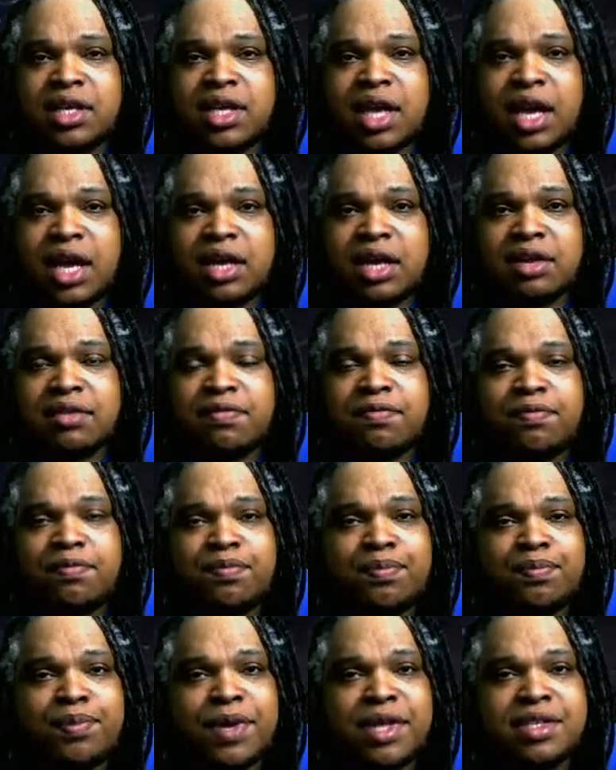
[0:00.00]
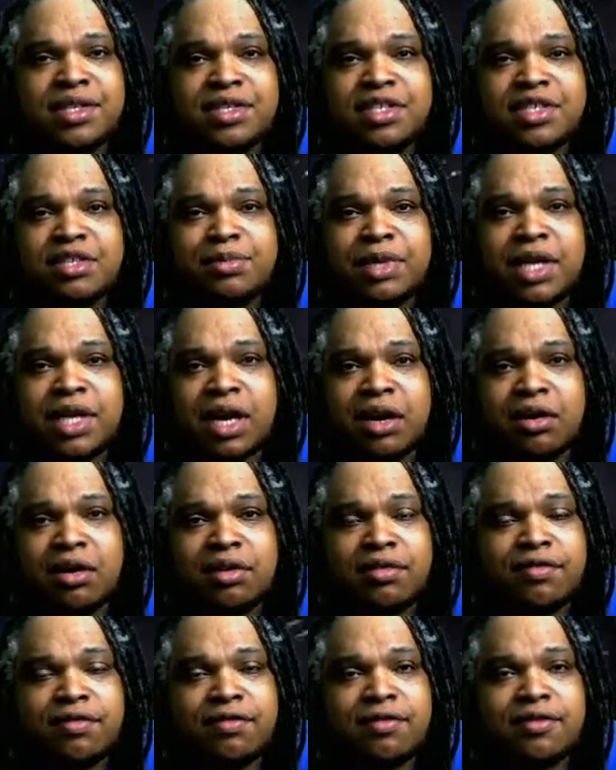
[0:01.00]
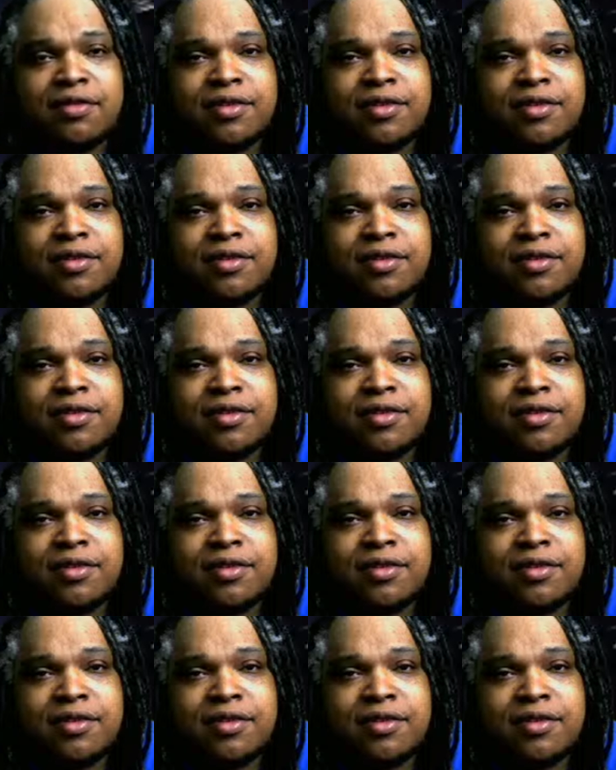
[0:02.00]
kind of pisses me off,